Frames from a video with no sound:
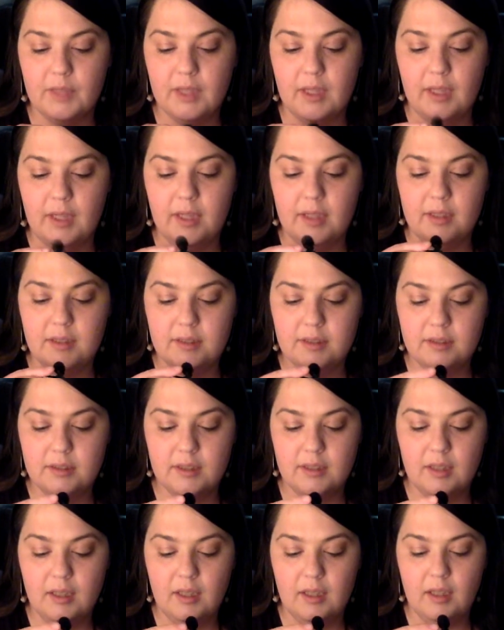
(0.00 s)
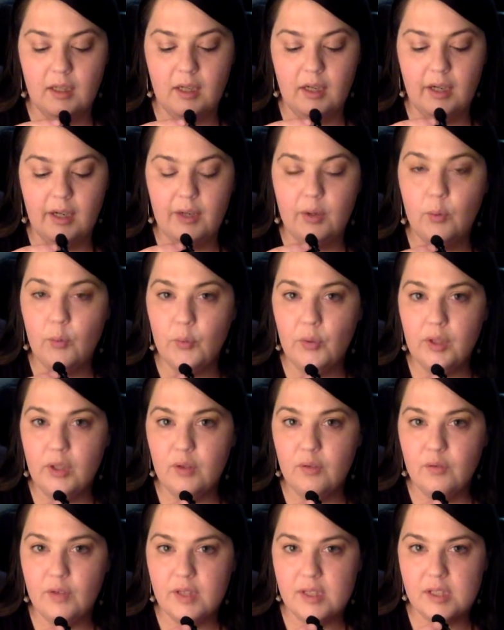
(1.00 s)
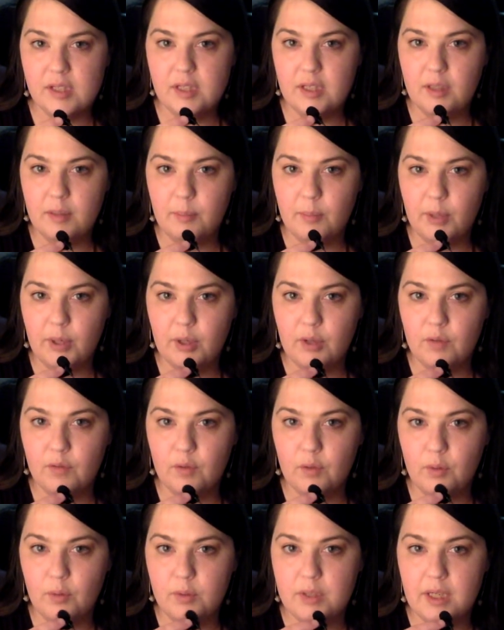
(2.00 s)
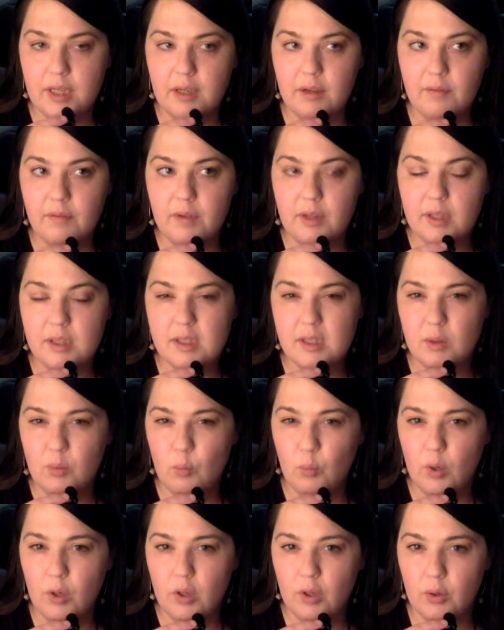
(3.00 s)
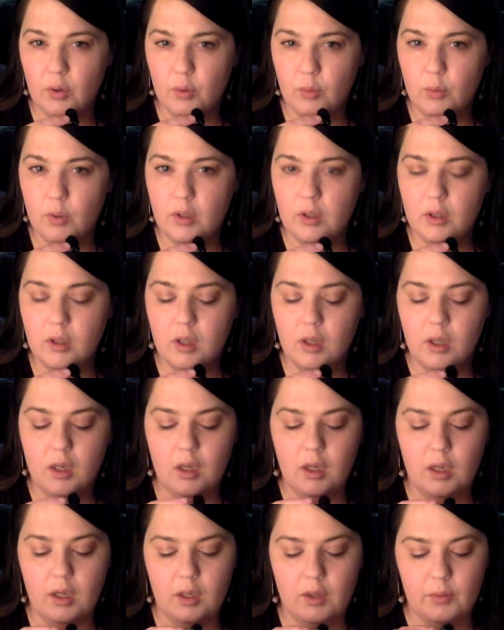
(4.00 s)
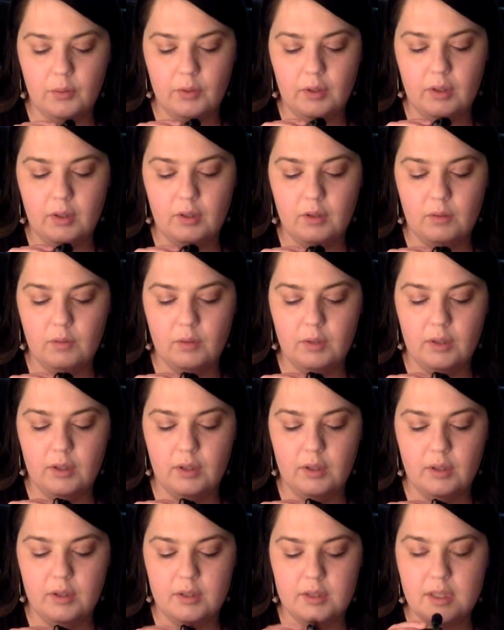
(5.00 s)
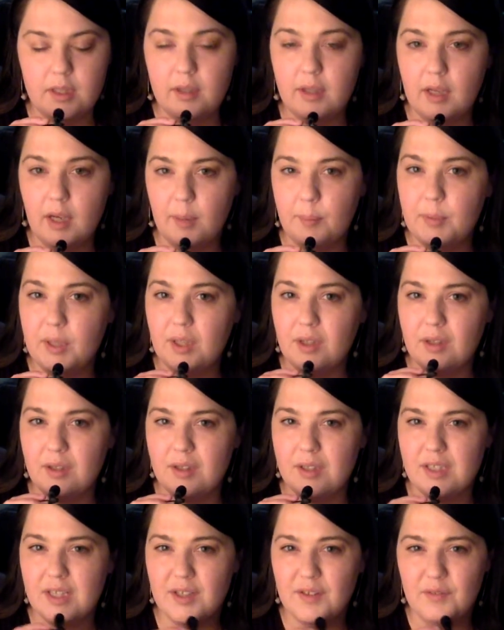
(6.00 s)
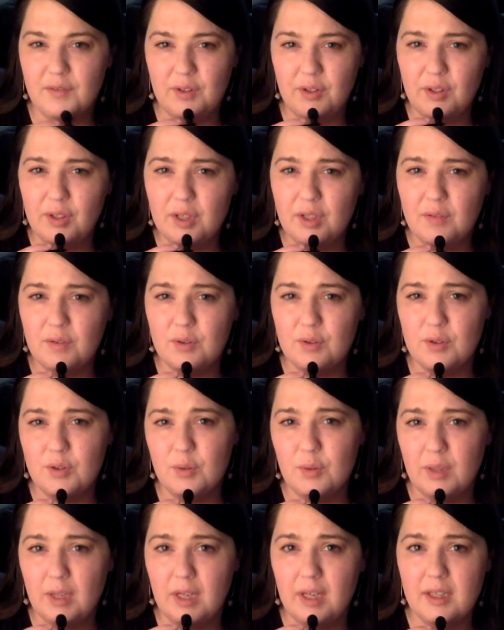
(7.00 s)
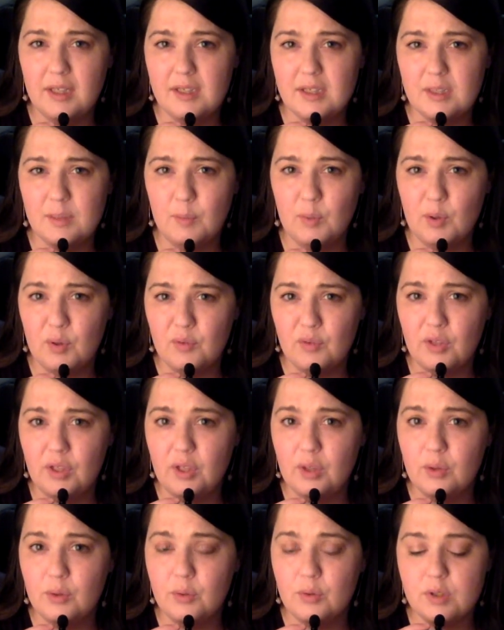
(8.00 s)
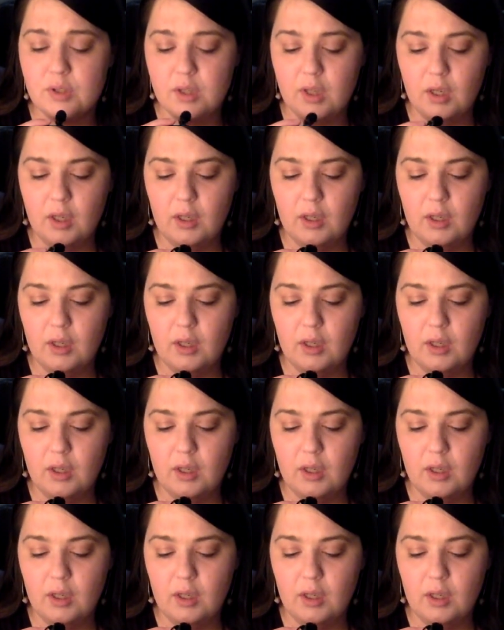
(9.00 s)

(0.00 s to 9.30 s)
And I only invested in microphones. I have this and one other one. I only did that because I feel like if you're doing ASMR videos,